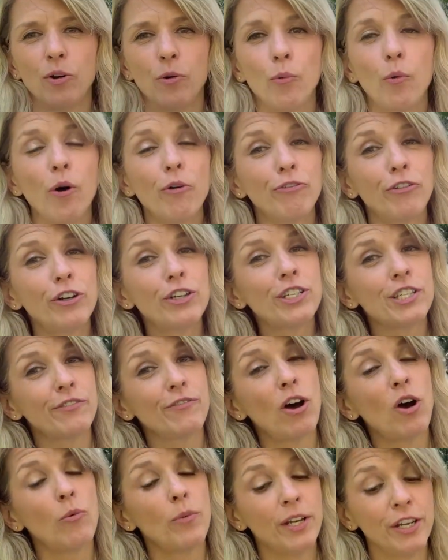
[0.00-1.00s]
Well, first
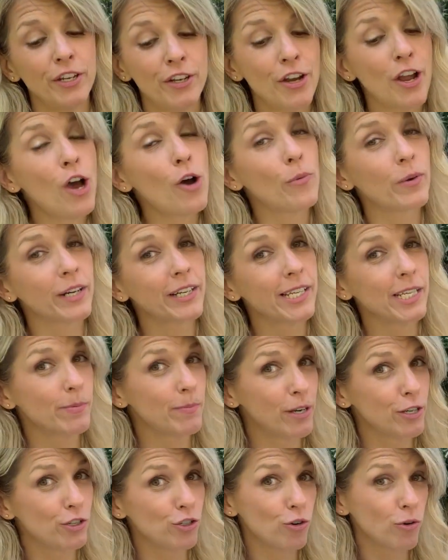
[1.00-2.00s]
of all, we know we're going to
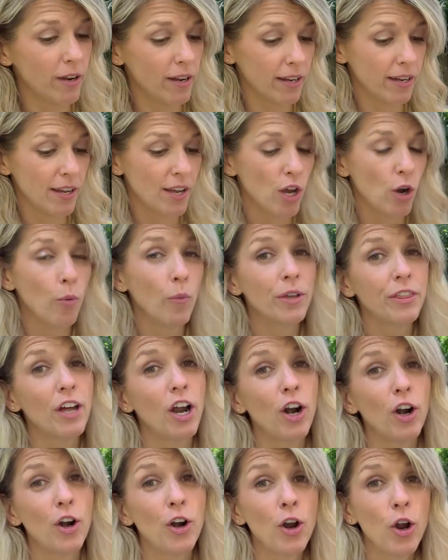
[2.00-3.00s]
spread joy with
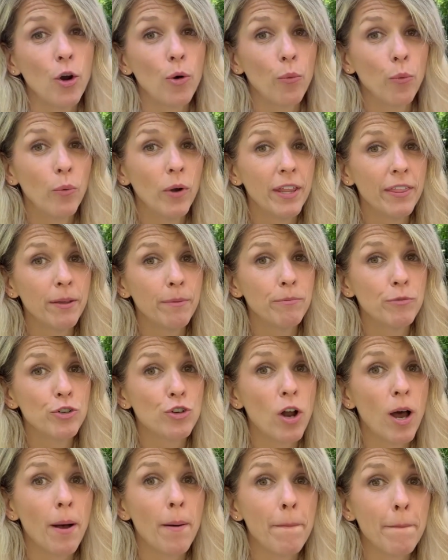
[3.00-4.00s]
our rhythm
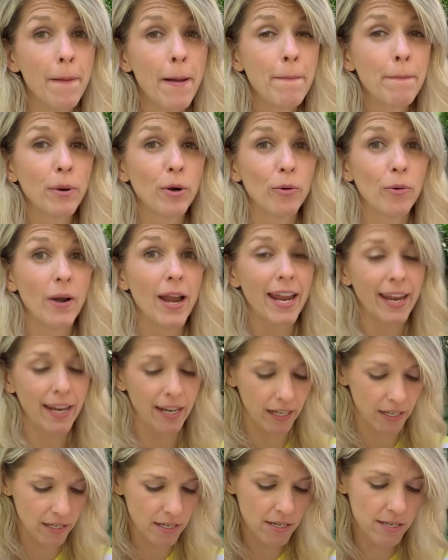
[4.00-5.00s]
drum
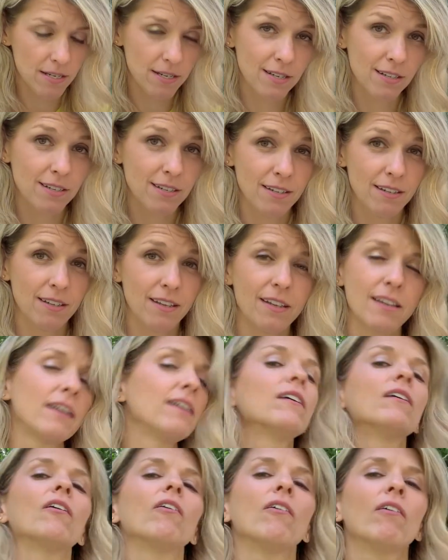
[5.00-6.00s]
parade.
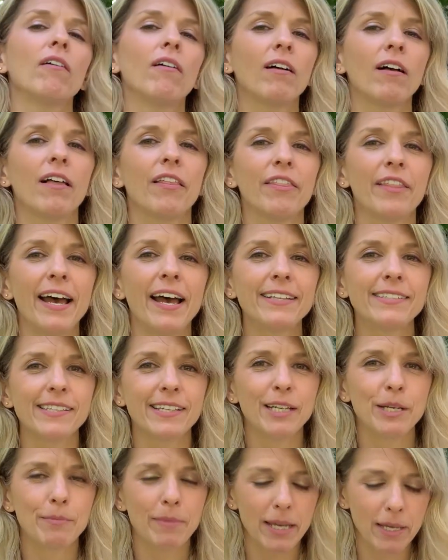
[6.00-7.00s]
That's
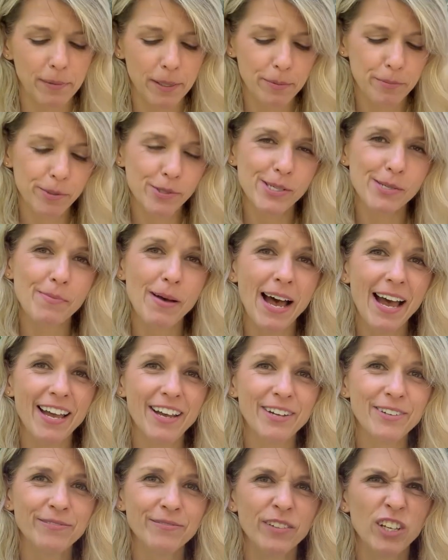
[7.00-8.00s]
going to make people
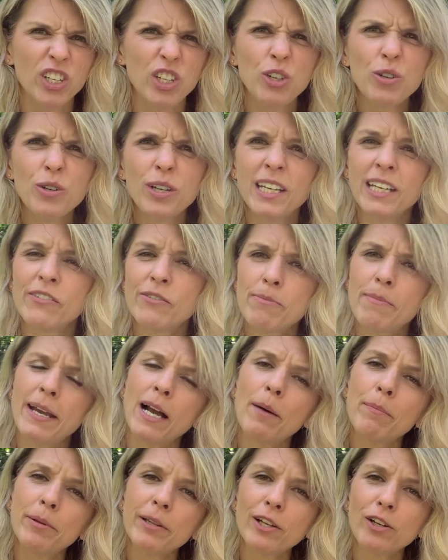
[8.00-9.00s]
smile. You could even
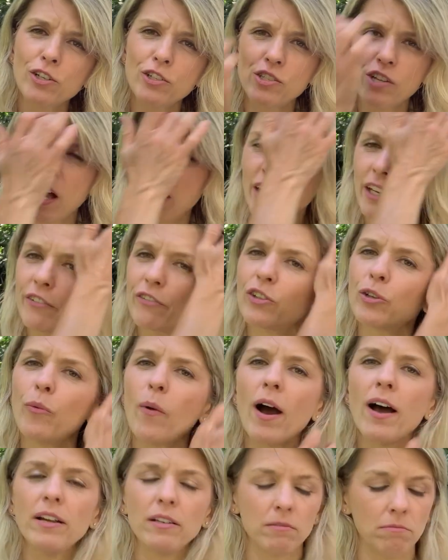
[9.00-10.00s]
make up a little song if you
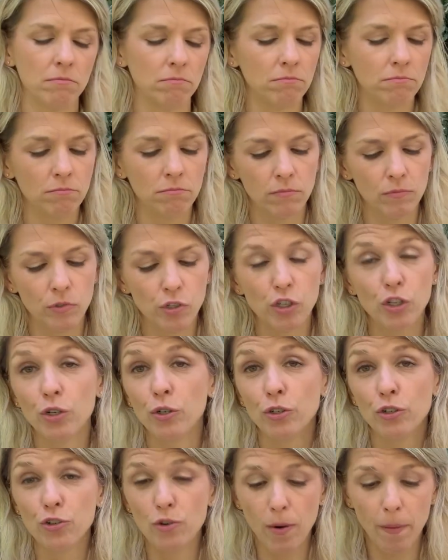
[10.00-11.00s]
want to
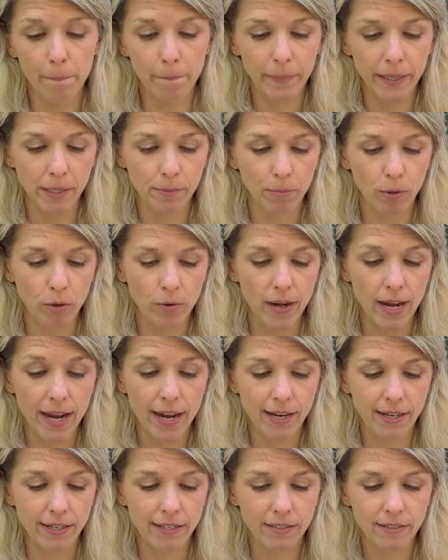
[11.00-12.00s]
your drum beat
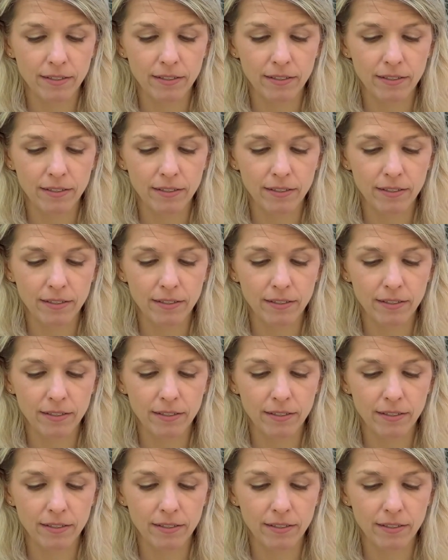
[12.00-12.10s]
parade.